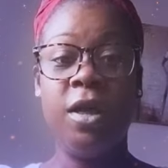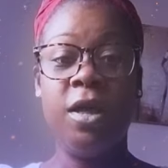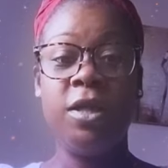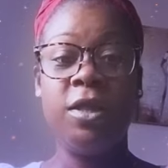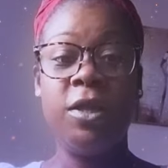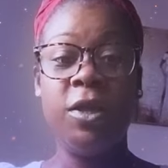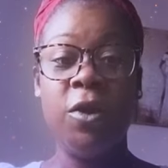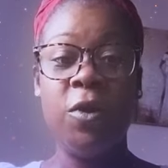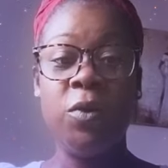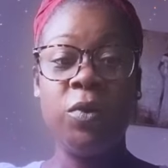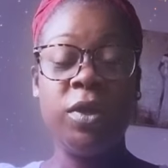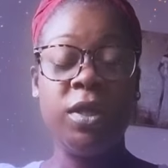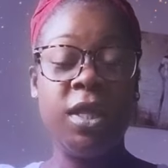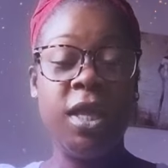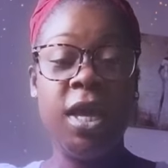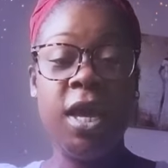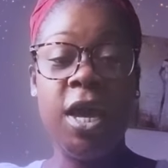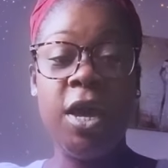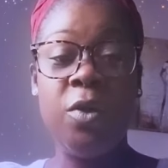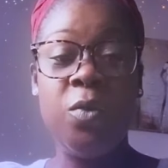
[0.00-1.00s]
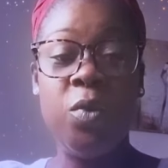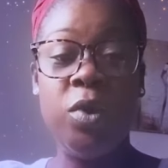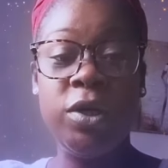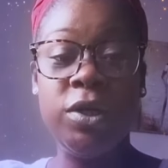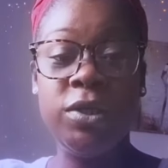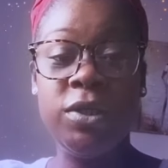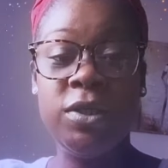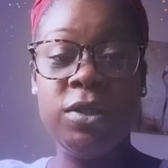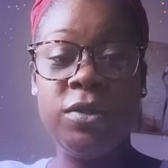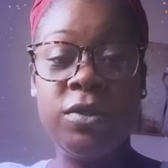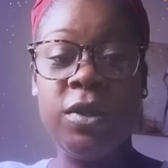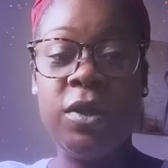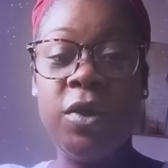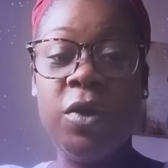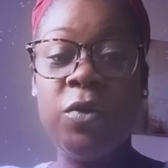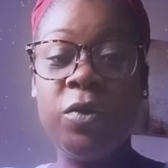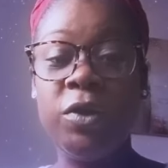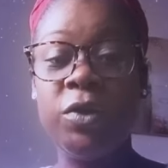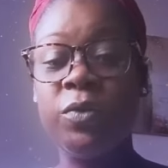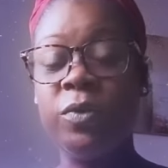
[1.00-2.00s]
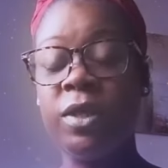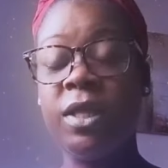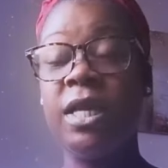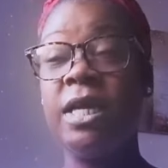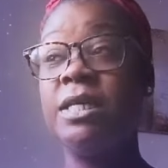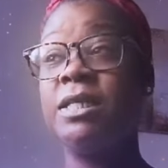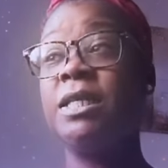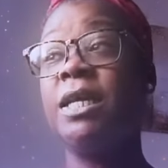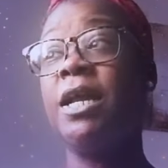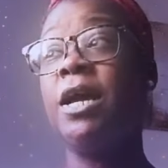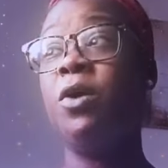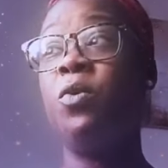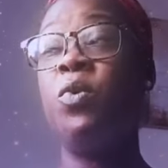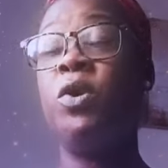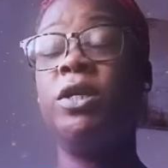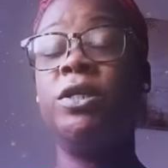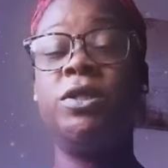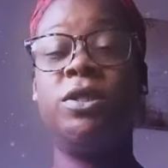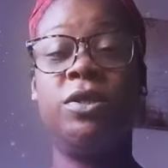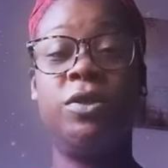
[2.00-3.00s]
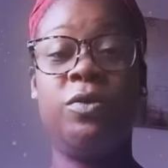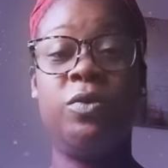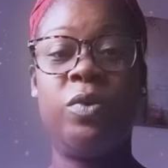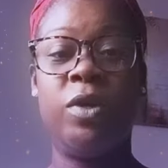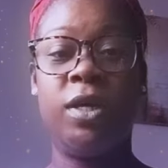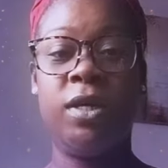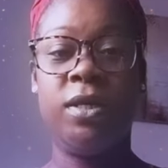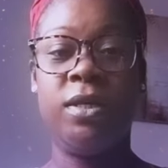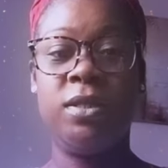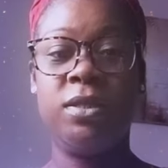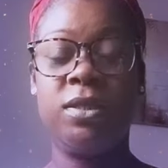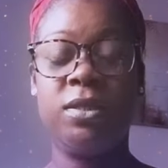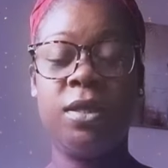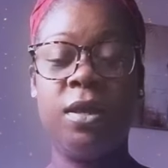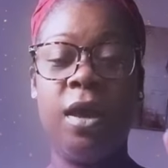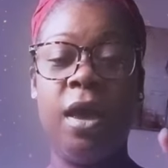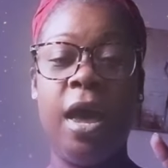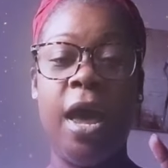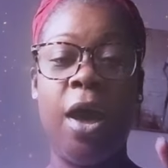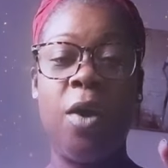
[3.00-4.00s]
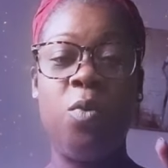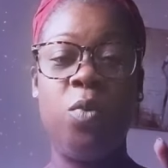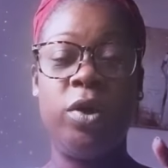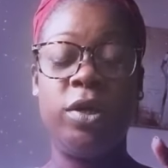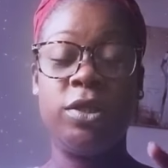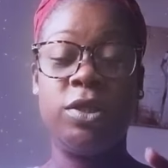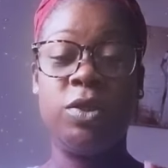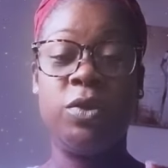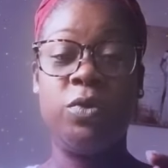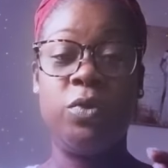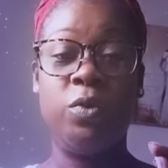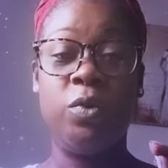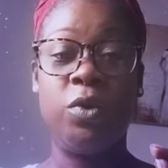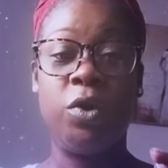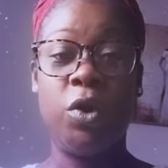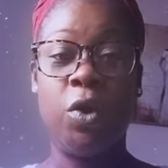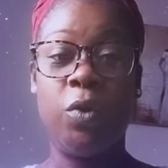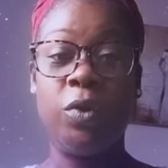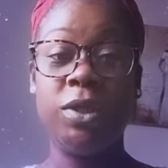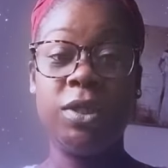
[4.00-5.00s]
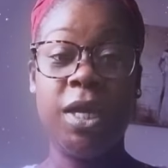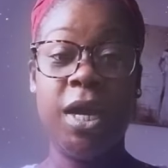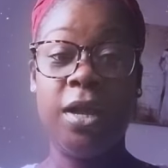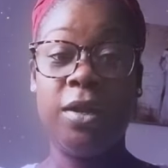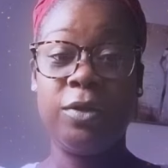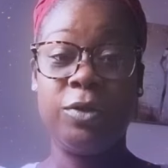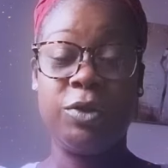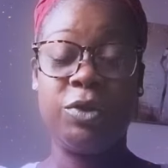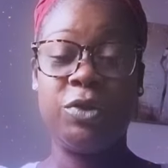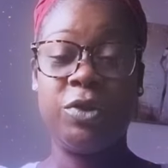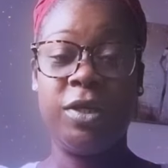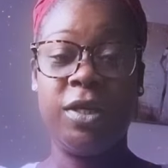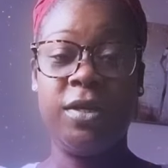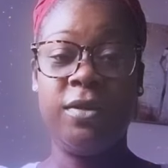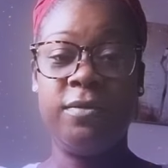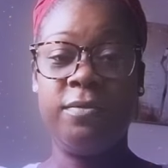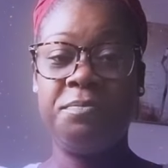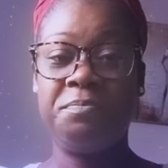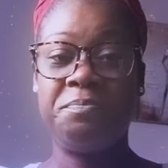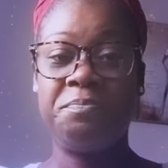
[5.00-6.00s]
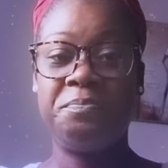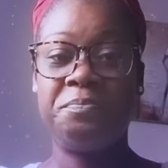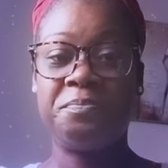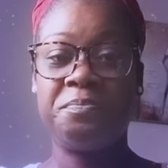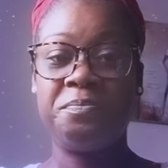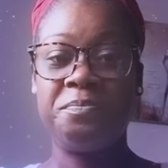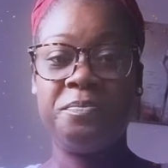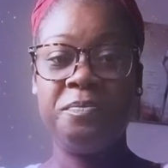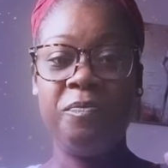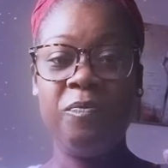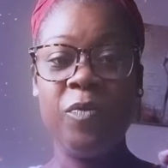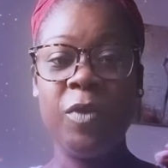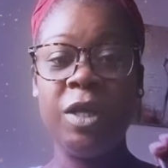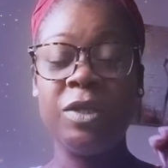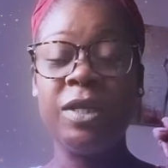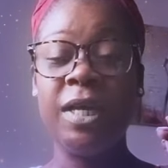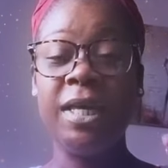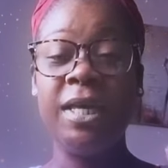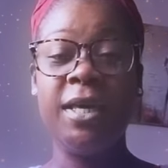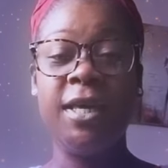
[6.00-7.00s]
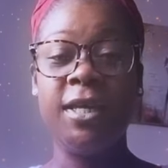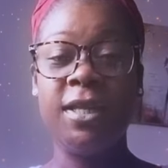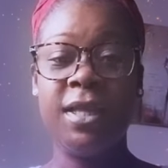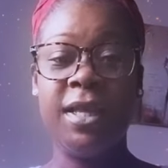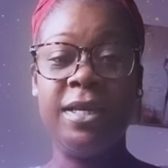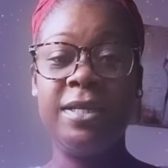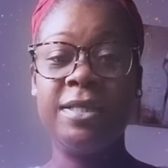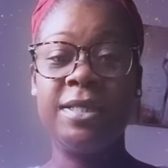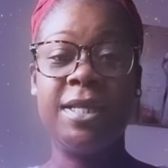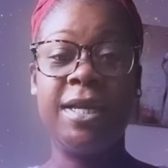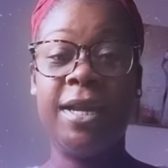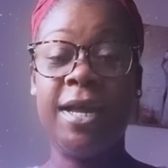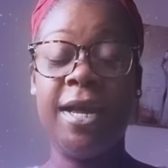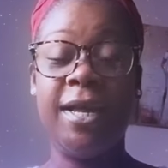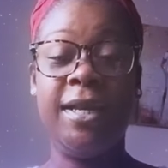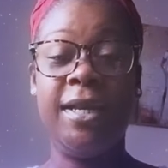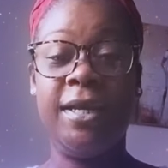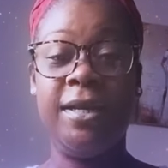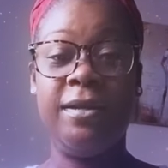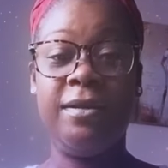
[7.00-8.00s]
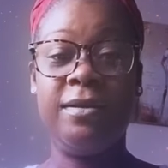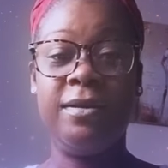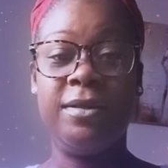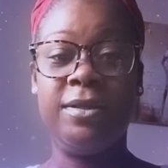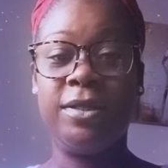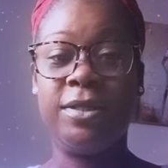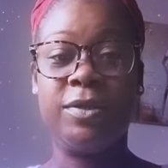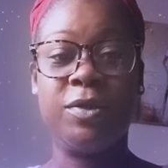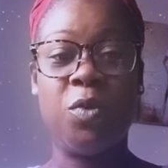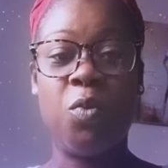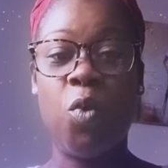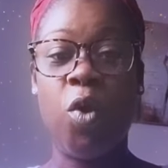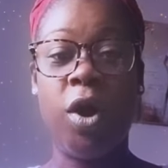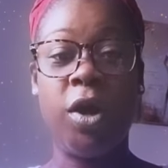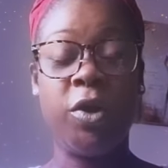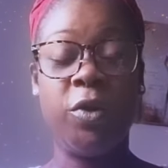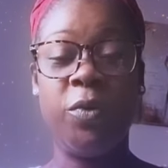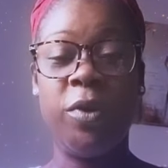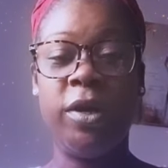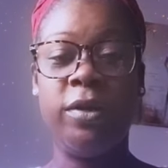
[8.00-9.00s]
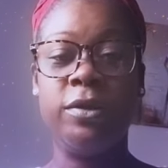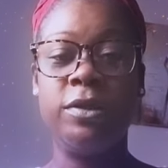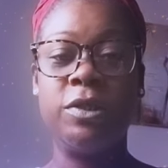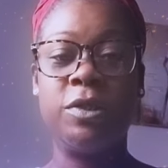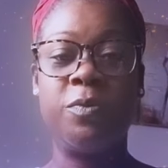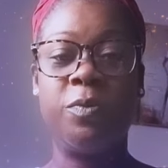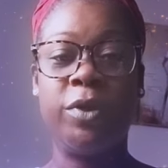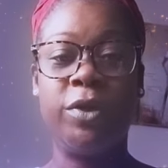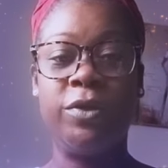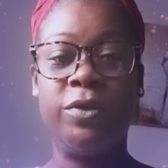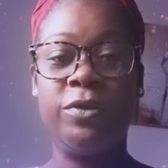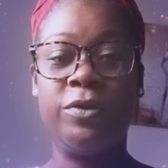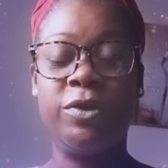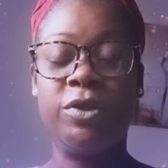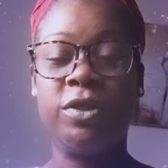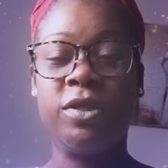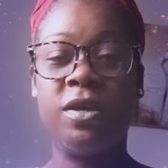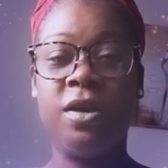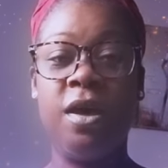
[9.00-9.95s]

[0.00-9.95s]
The only three things that I want to do is I want to go to Dollar Tree so I can get things that I need and just walk around and splurge.